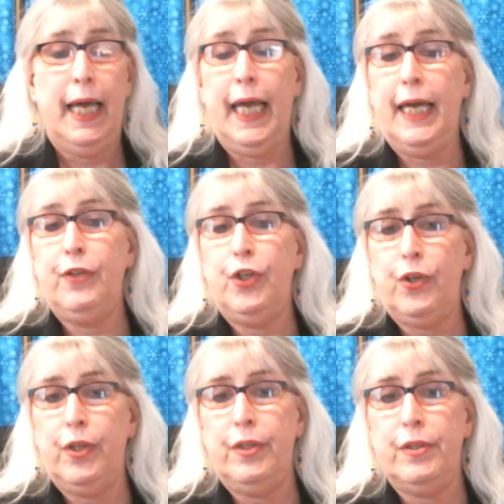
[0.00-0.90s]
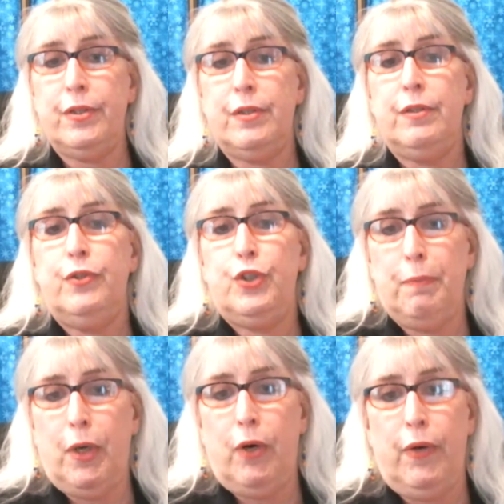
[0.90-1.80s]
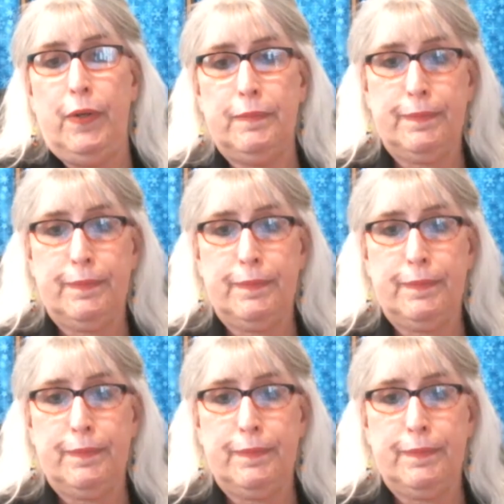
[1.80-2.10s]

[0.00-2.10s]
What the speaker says: and Uranus tomorrow.